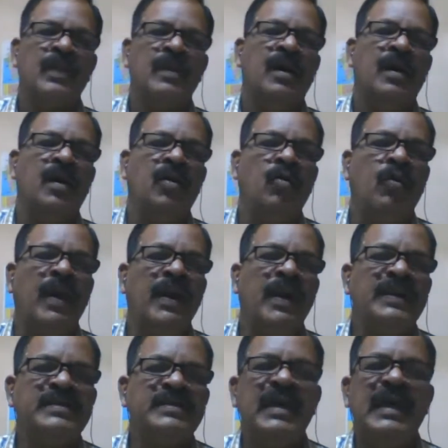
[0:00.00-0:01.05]
uh, one
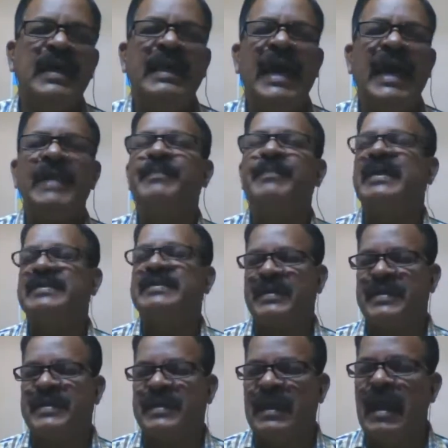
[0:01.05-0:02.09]
is life
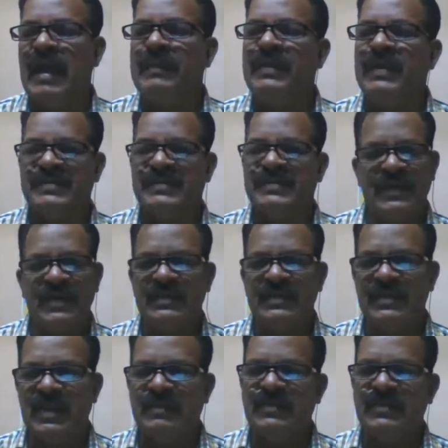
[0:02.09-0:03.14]
expected life
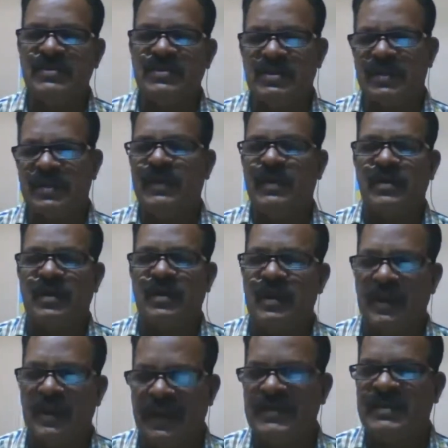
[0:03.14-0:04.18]
expectancy i'm just giving
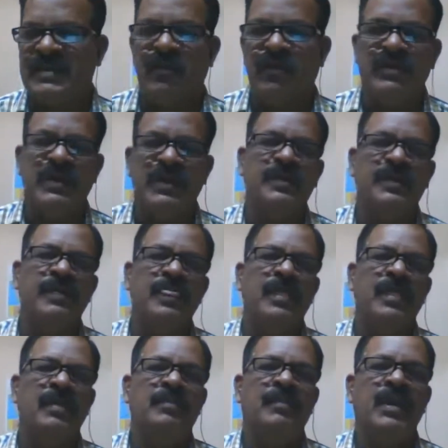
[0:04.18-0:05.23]
hints about it
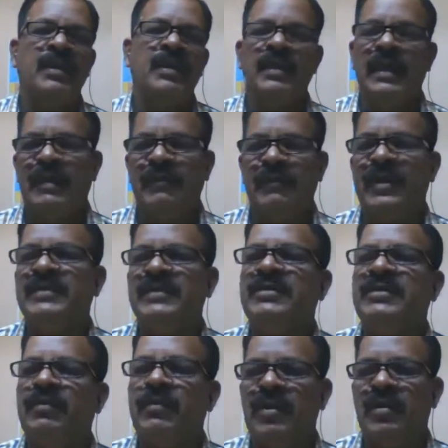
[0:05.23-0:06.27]
of the average
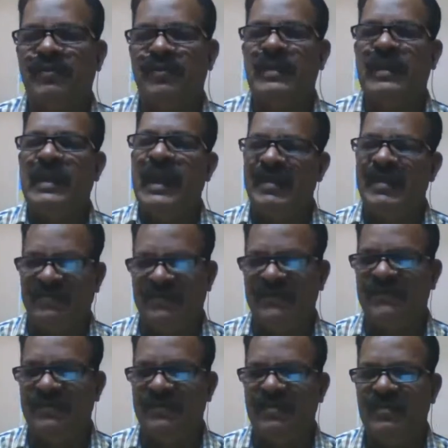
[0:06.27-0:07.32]
number of life
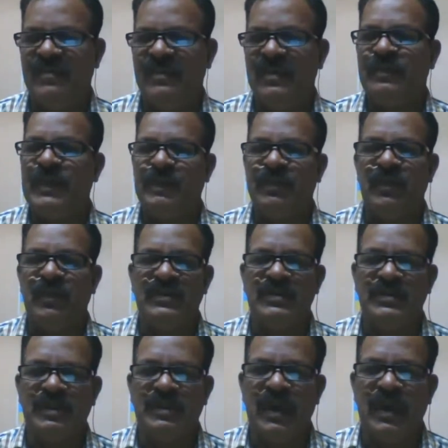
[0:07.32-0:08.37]
the people
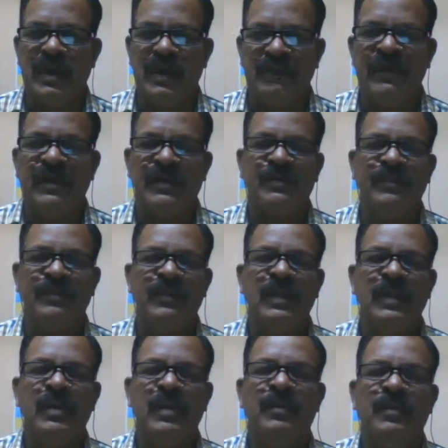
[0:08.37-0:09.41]
are living
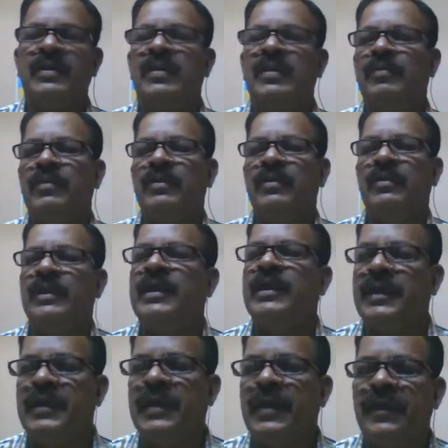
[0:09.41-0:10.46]
for example in
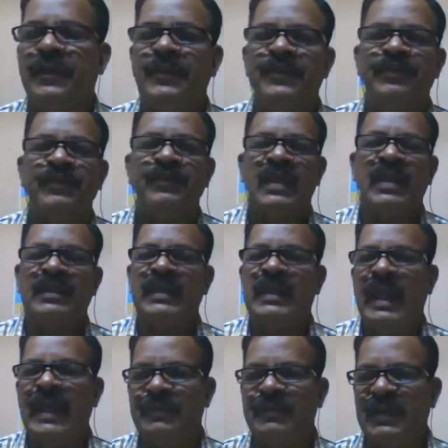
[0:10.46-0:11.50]
india the
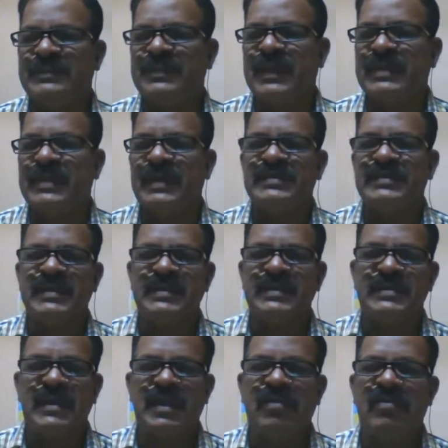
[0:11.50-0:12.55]
life expectancy is
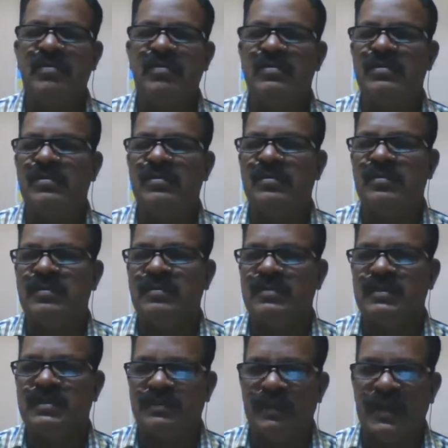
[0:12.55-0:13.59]
around
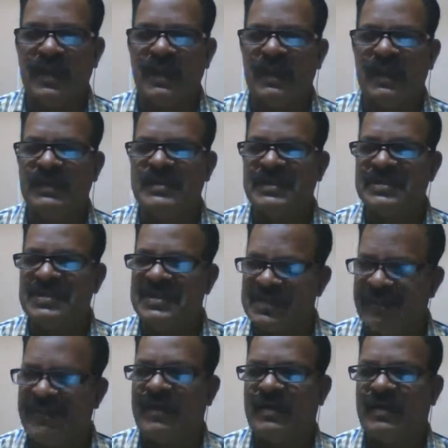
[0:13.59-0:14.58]
uh, 67